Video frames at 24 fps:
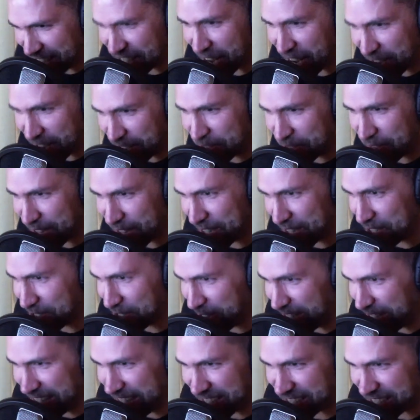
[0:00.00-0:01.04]
how you've been
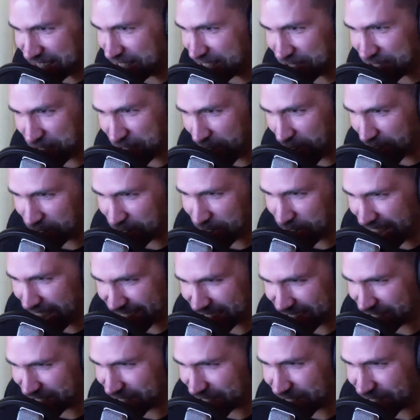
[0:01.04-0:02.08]
enjoying this intro track this whole